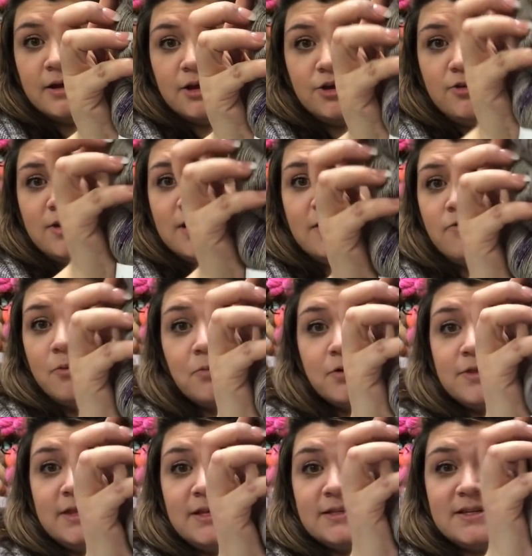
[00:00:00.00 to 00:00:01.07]
You could even
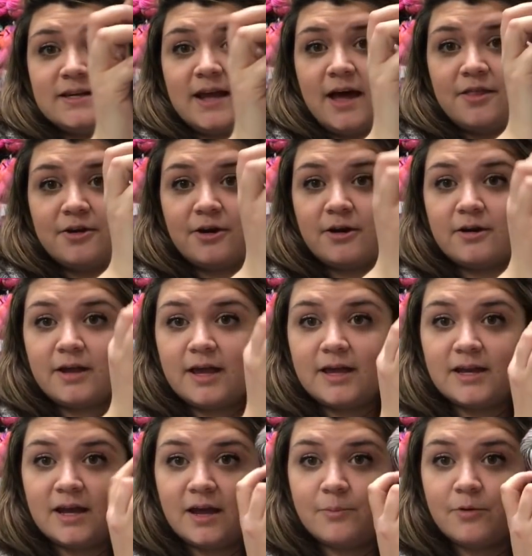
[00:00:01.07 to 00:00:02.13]
put these together
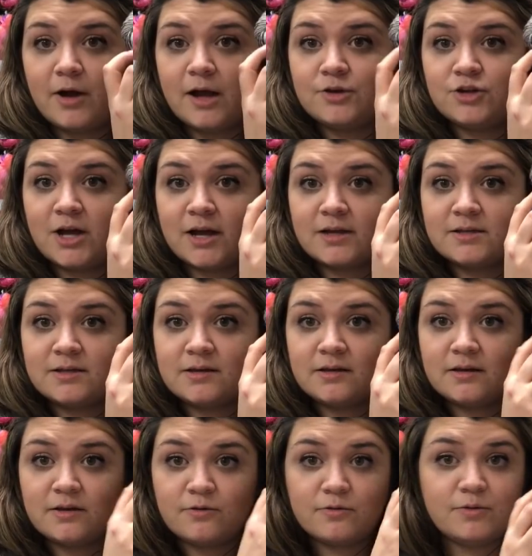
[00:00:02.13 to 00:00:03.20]
in a project.
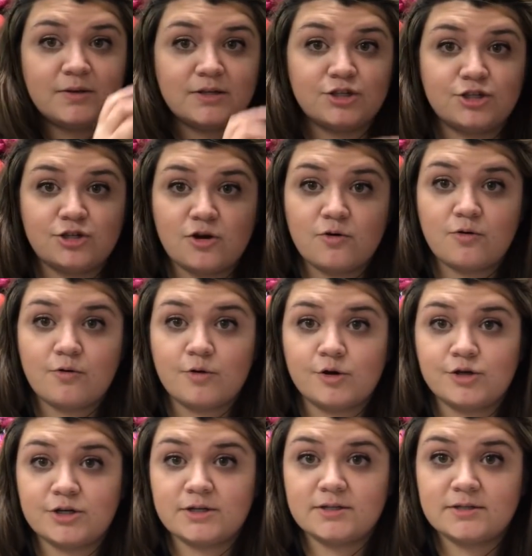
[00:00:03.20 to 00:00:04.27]
It would be so
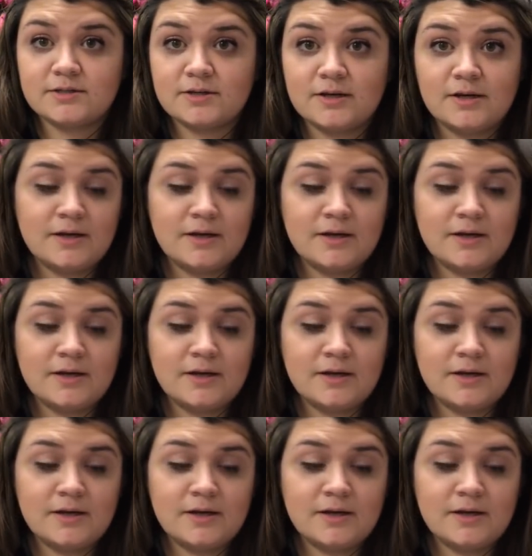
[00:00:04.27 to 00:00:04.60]
gorgeous.